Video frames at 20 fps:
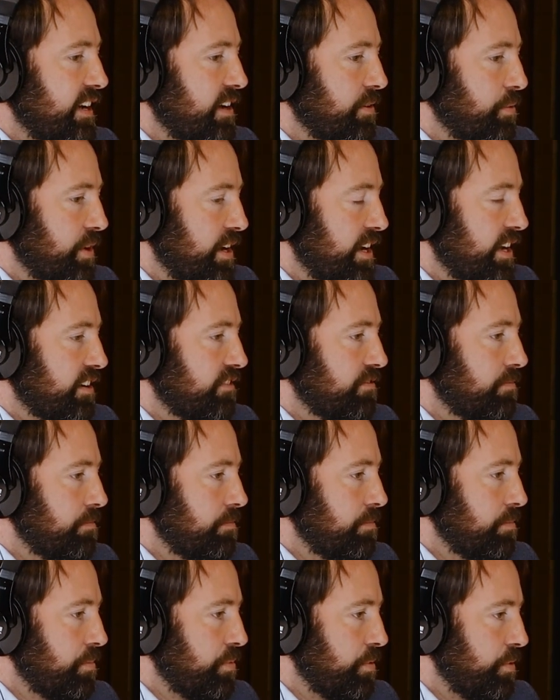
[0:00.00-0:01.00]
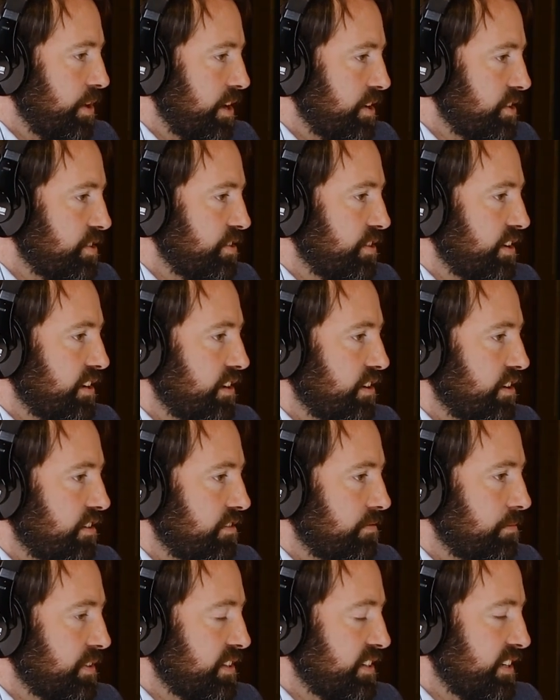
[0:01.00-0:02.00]
a way of pressuring
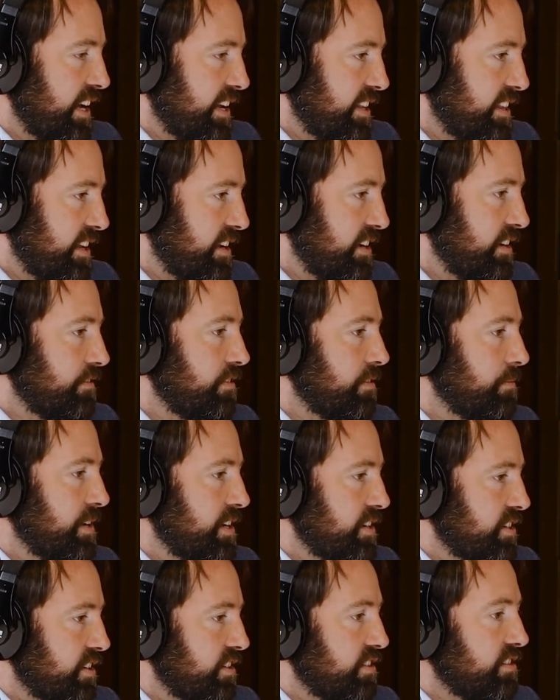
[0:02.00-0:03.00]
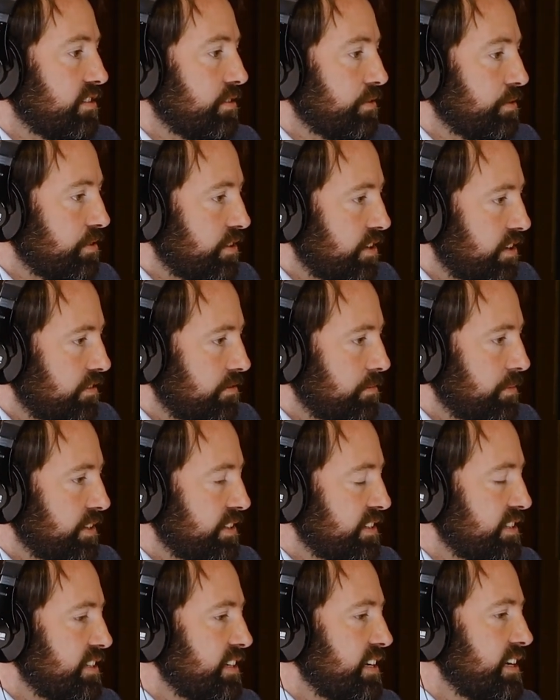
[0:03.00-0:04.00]
government, getting that information to
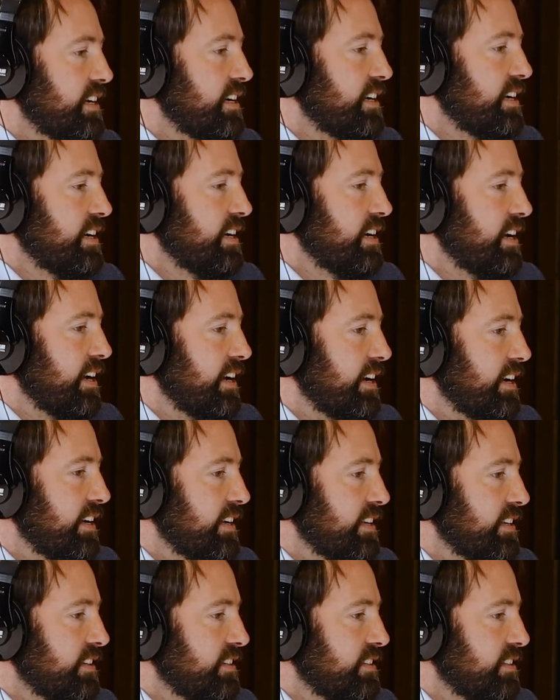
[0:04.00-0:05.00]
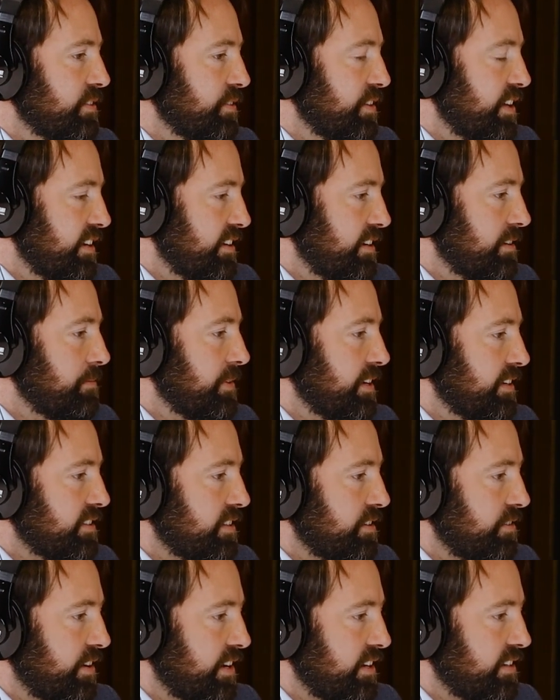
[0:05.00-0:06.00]
government so that it makes
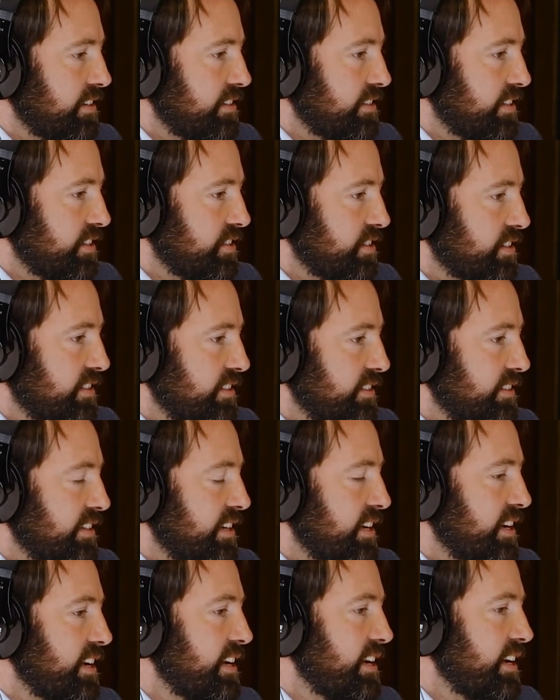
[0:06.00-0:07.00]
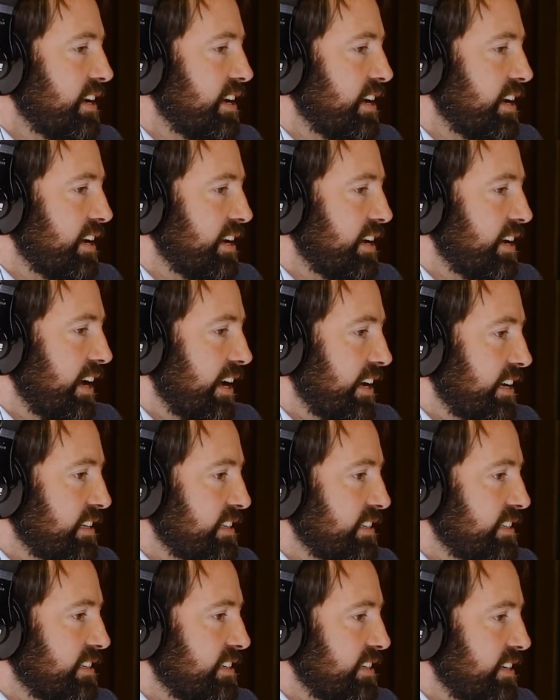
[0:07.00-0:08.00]
the right decisions,
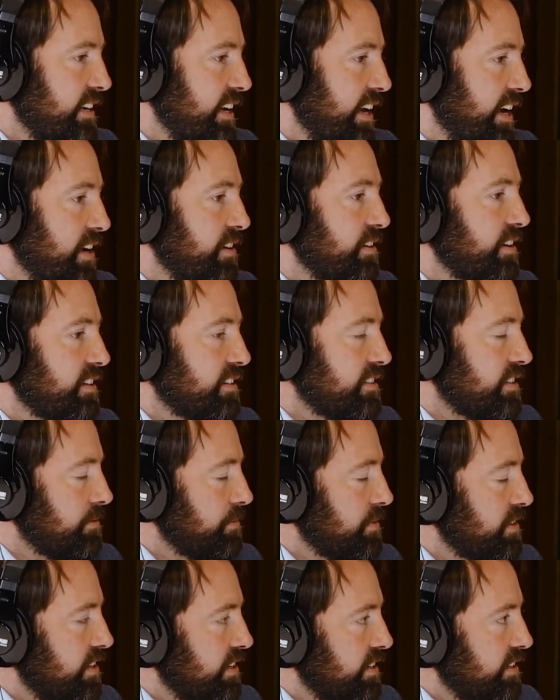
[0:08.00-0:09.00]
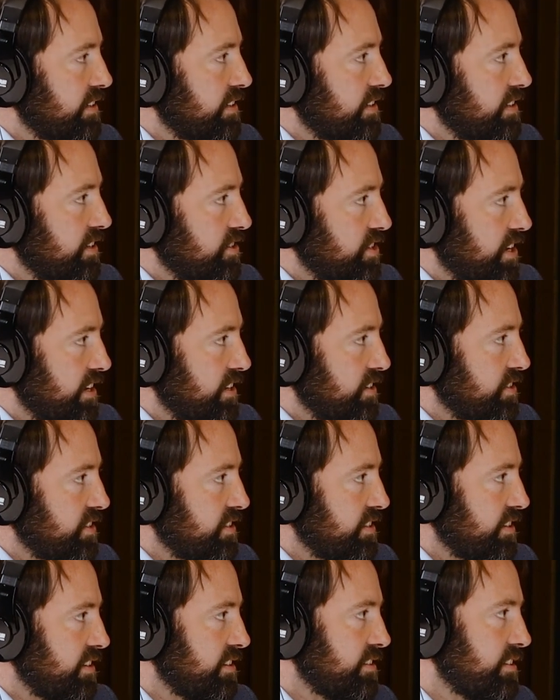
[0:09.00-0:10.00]
and airing some of the
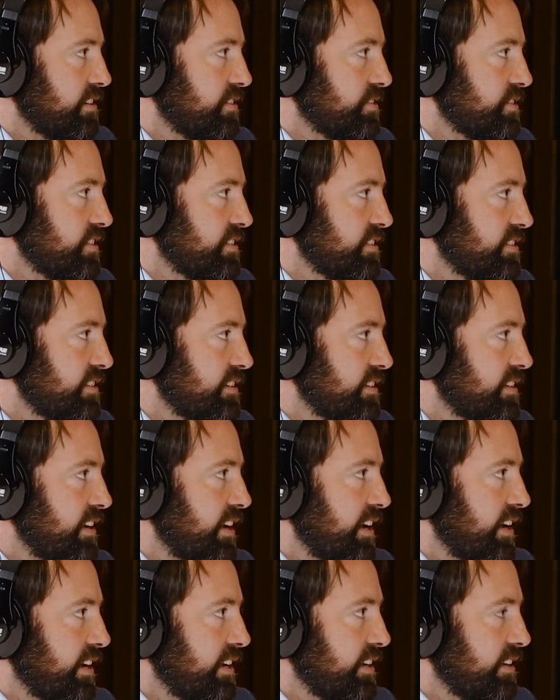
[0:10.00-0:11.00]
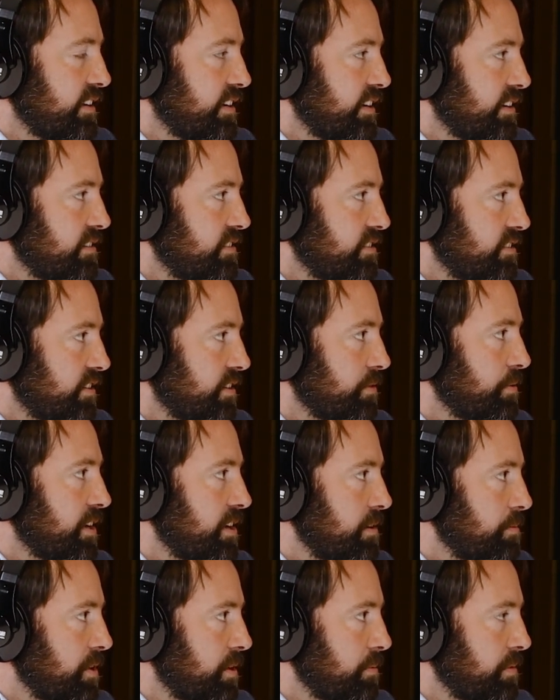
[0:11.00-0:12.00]
challenges and the solutions to the
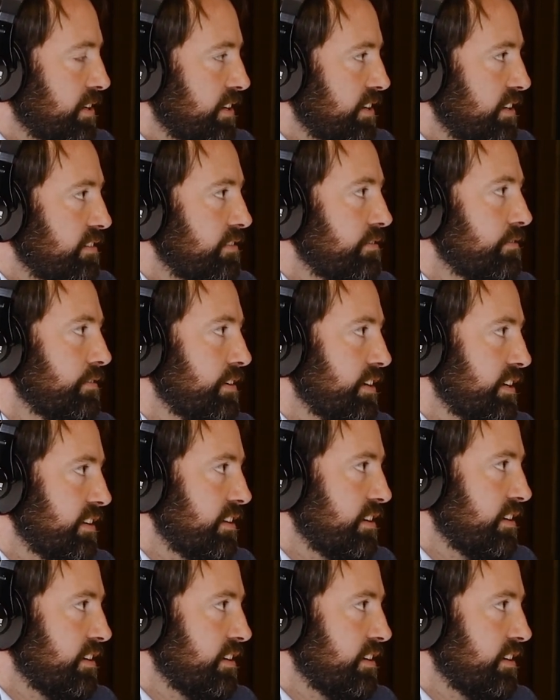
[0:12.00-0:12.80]
wider public via